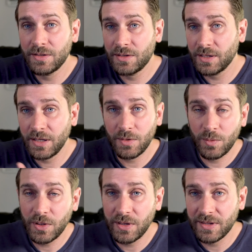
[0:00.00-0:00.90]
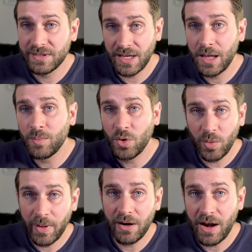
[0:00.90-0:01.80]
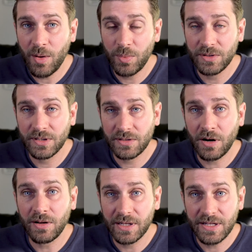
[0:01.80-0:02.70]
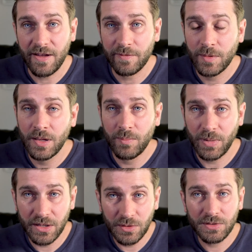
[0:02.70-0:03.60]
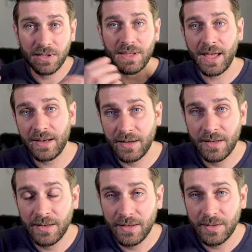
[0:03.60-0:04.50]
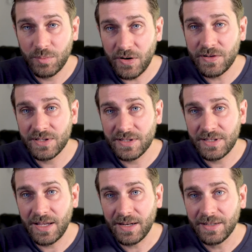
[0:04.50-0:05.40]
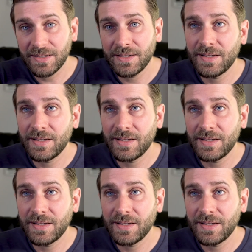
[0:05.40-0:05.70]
to get really the same or better outputs as RLHF by using that preferences data,